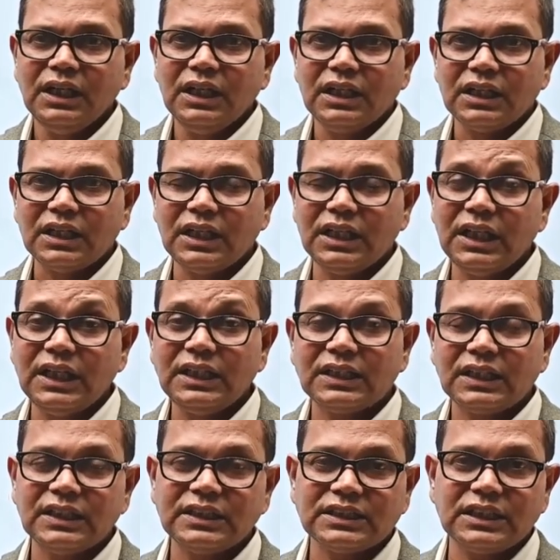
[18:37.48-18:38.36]

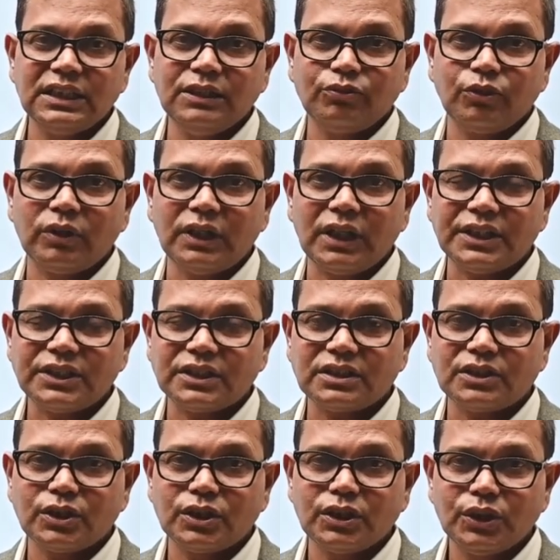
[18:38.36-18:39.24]
relentlessly for
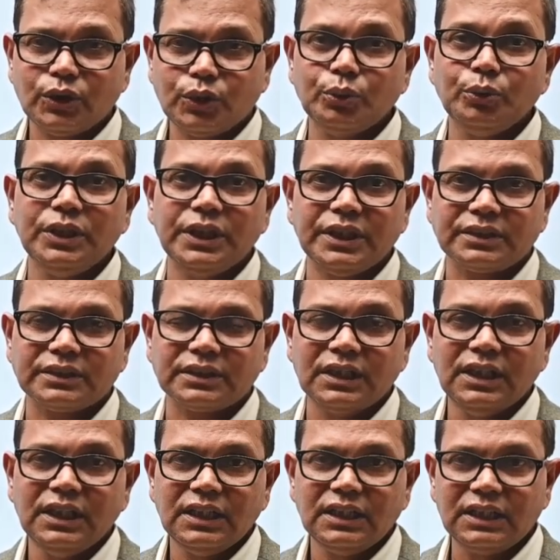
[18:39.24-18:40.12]
last 2 years,
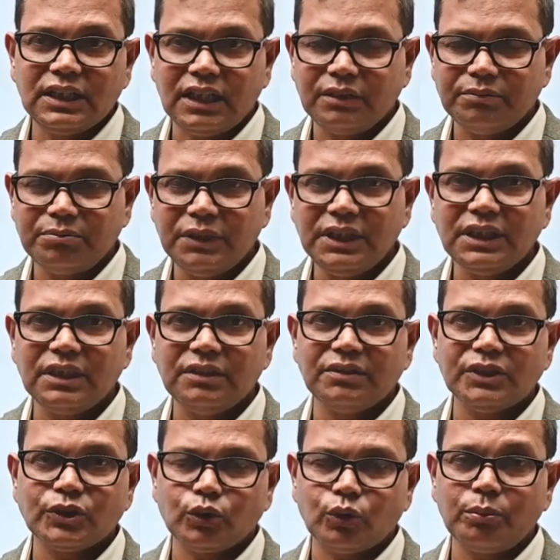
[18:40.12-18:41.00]
they have been
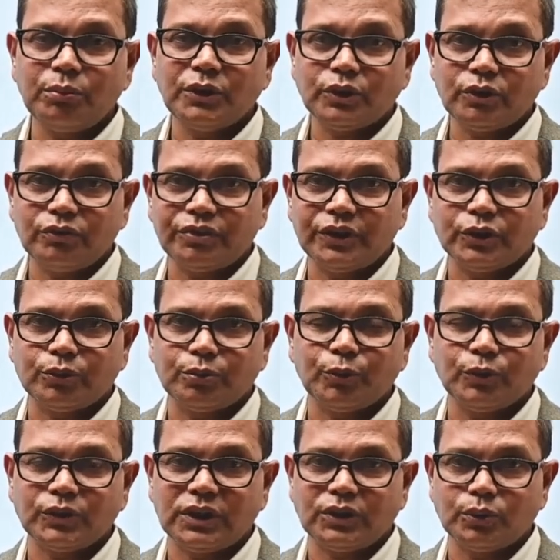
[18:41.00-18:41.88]
given so much of
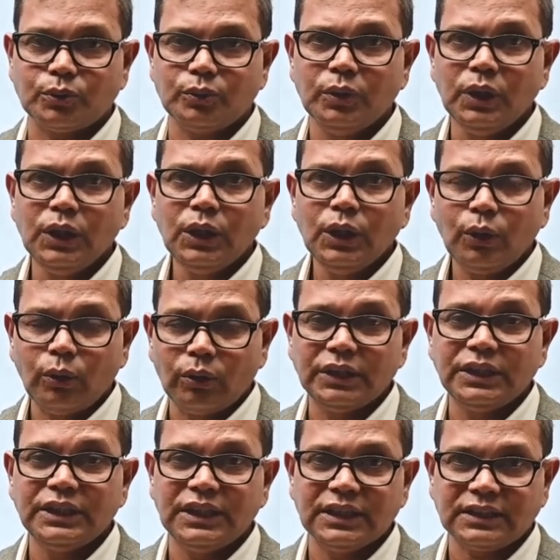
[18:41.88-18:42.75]
exposure to
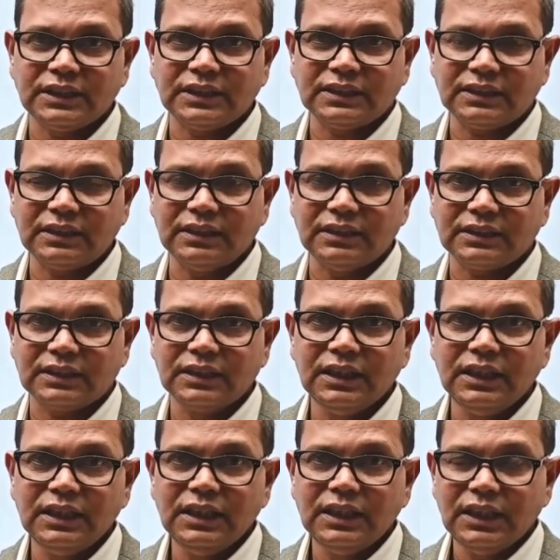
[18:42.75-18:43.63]
All India test series
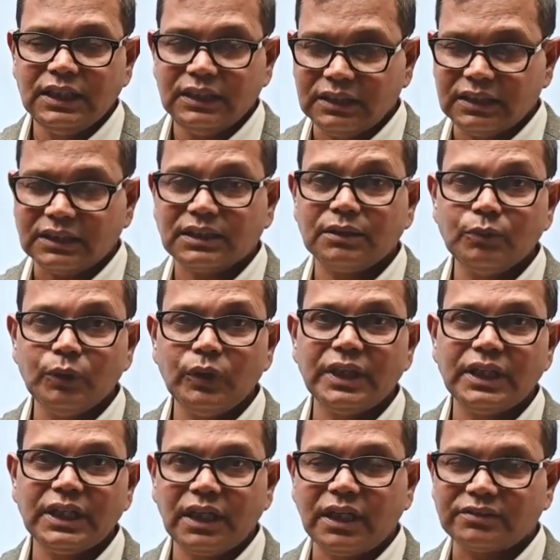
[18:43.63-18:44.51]
in the
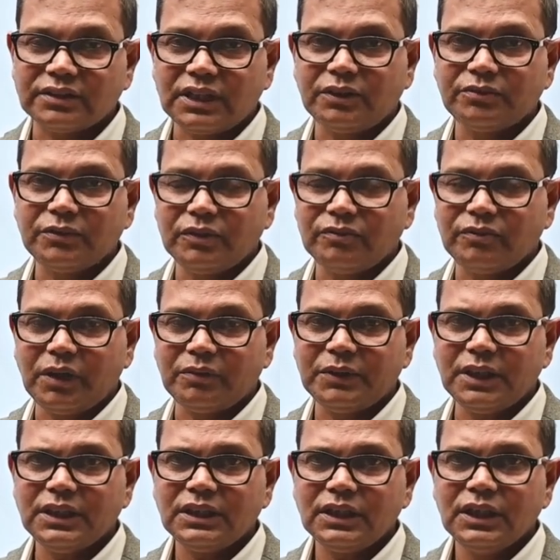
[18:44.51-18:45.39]
simulating exam
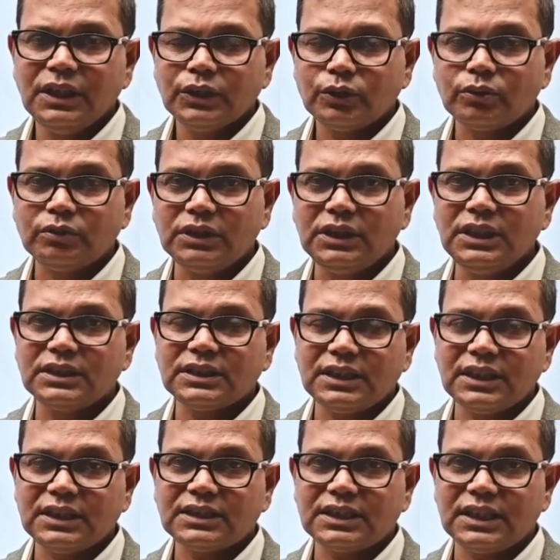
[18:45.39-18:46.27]
environment. So these
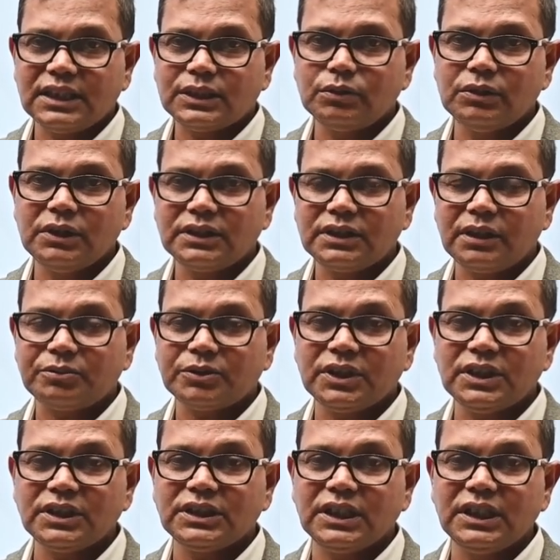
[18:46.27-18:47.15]
tests actually
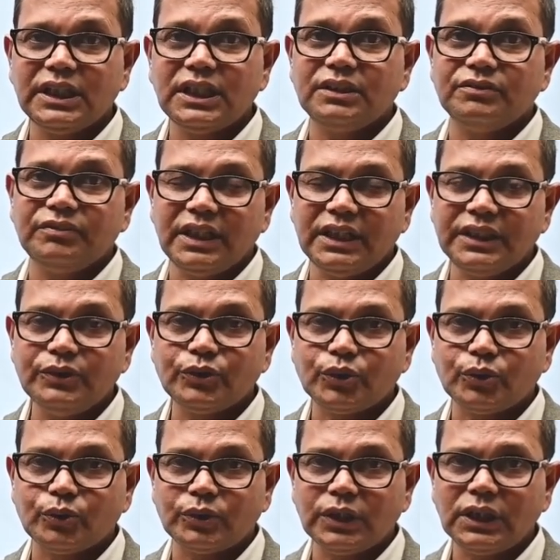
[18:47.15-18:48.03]
substantially add
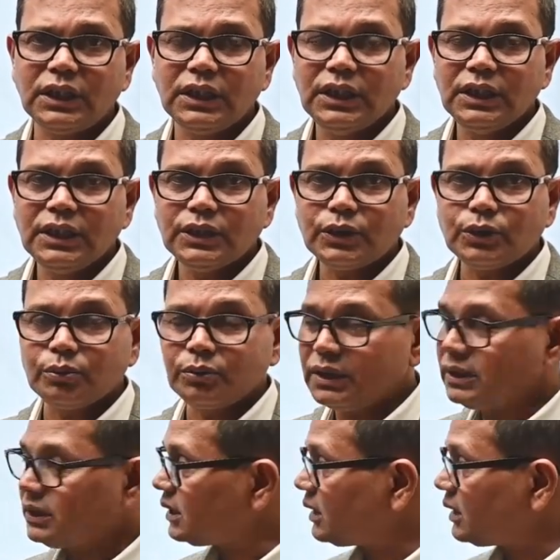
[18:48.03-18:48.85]
values to the student's